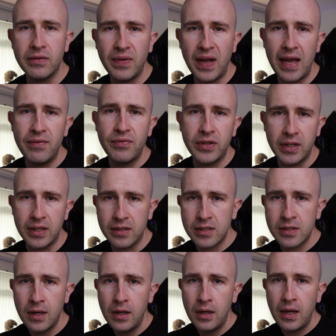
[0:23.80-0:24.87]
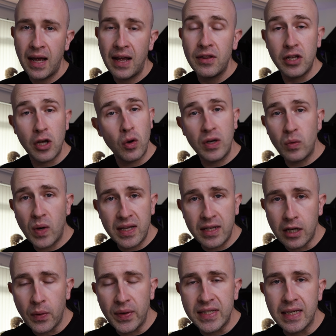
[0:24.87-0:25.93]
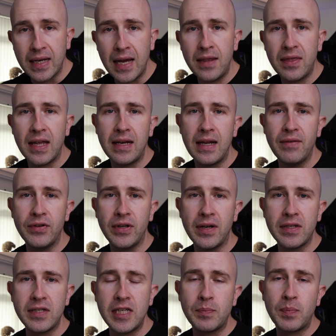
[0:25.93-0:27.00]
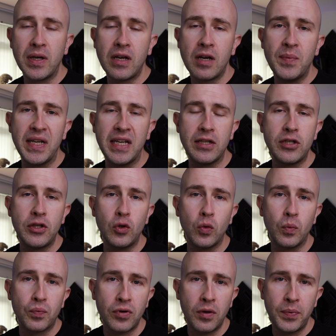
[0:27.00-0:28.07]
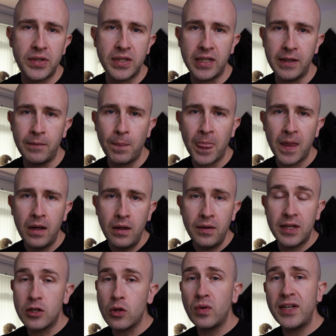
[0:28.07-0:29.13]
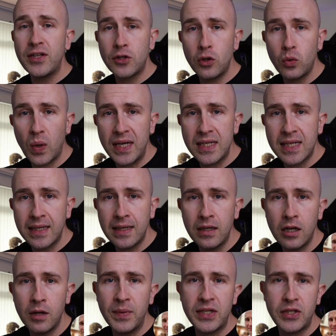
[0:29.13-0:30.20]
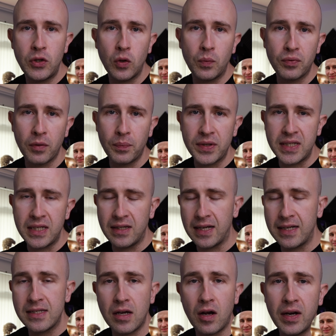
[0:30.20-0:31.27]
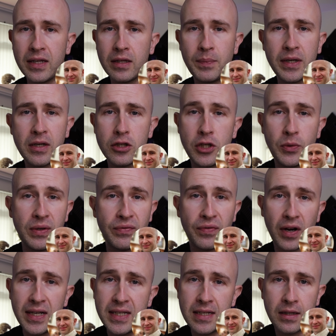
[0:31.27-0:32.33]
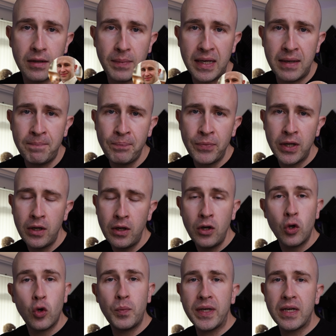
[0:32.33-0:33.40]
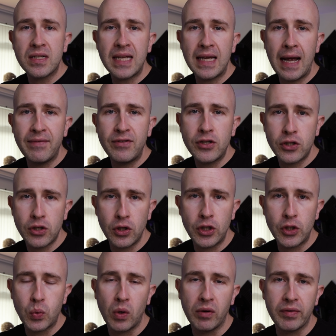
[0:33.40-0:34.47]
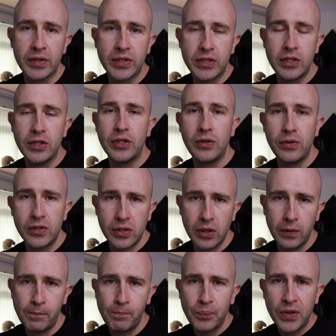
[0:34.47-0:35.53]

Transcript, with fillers: of evidence. The only way they're going to get that evidence is by coming into your property. There's only two ways they can come into your property. That is either because you invited them in or because they have a search warrant to do so.